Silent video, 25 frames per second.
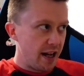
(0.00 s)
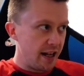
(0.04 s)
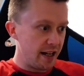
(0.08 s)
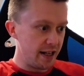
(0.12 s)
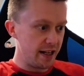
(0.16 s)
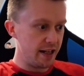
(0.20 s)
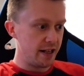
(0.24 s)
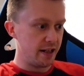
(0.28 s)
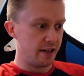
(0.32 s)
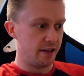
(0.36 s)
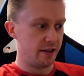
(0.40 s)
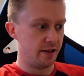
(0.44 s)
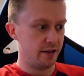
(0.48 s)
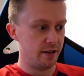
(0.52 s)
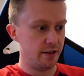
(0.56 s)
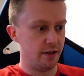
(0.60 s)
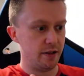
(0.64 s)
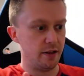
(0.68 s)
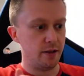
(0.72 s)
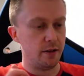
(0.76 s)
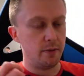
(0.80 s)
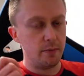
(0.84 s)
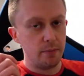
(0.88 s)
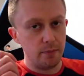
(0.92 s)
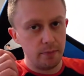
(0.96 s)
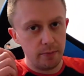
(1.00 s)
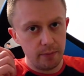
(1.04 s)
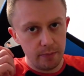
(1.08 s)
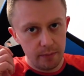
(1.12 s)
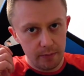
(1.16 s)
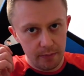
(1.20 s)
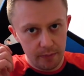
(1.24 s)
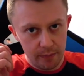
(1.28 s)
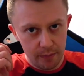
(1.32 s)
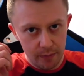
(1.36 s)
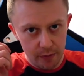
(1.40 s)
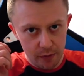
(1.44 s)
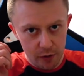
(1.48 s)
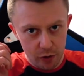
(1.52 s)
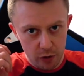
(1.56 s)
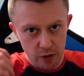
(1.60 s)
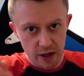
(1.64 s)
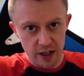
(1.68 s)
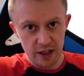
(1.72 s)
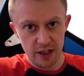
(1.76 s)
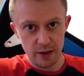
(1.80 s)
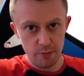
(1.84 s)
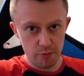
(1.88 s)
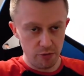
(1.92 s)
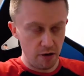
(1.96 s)
Any
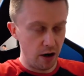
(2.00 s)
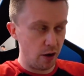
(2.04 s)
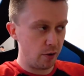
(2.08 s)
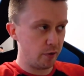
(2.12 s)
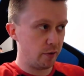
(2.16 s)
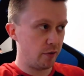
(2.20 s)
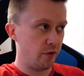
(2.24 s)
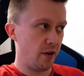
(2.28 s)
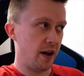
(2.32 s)
Tracy Brown